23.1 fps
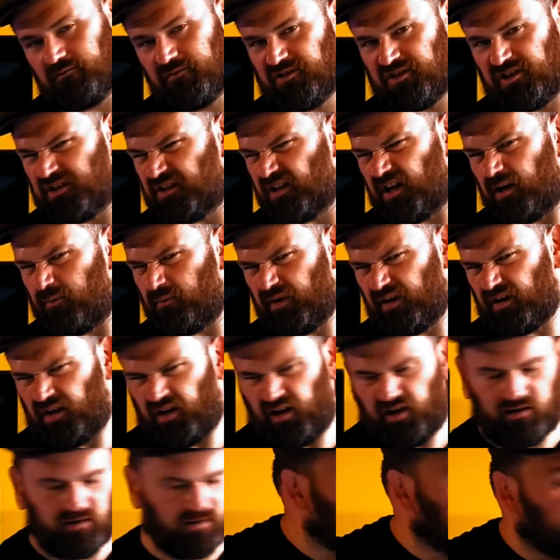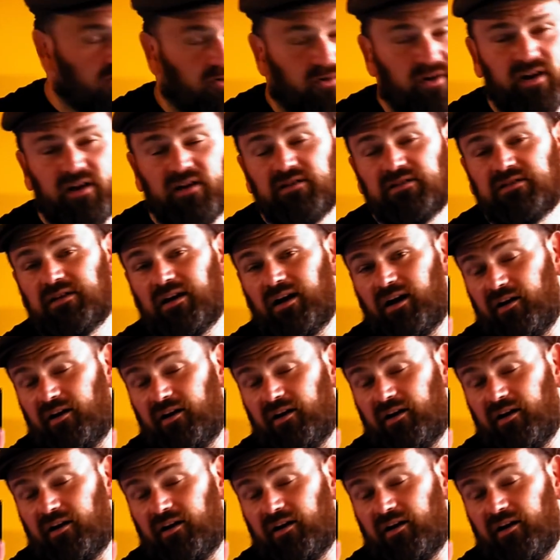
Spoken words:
She's not a picky eater. There is